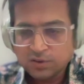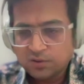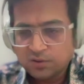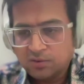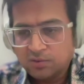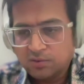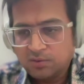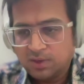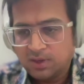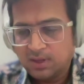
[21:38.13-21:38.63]

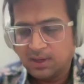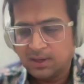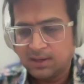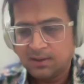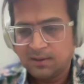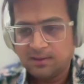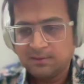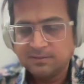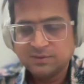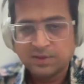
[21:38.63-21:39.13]

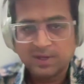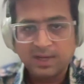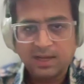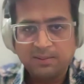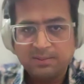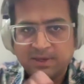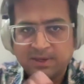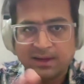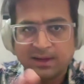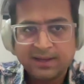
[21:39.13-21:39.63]
So
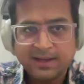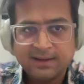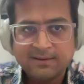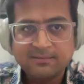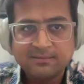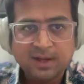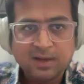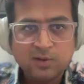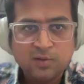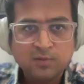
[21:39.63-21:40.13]
yeah, I mean,
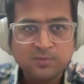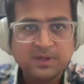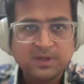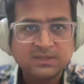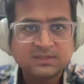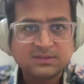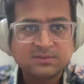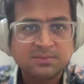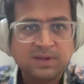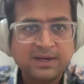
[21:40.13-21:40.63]
again, I hope
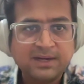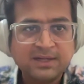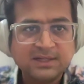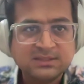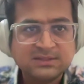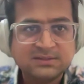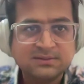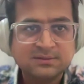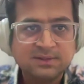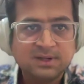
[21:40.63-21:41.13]
there are some
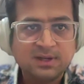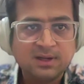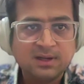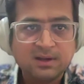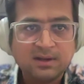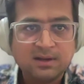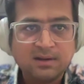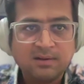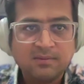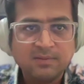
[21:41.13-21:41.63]
ideas,
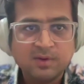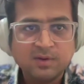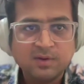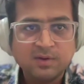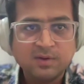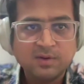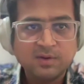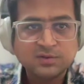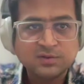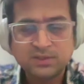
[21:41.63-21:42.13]

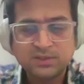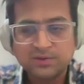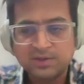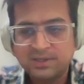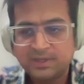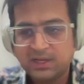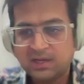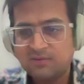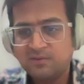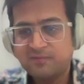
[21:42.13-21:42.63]
Suraj, that
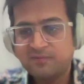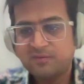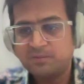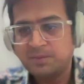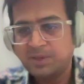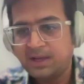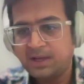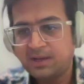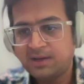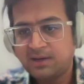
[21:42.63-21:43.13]
you can take away
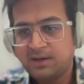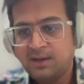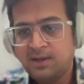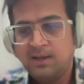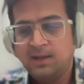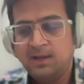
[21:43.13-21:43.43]
from there,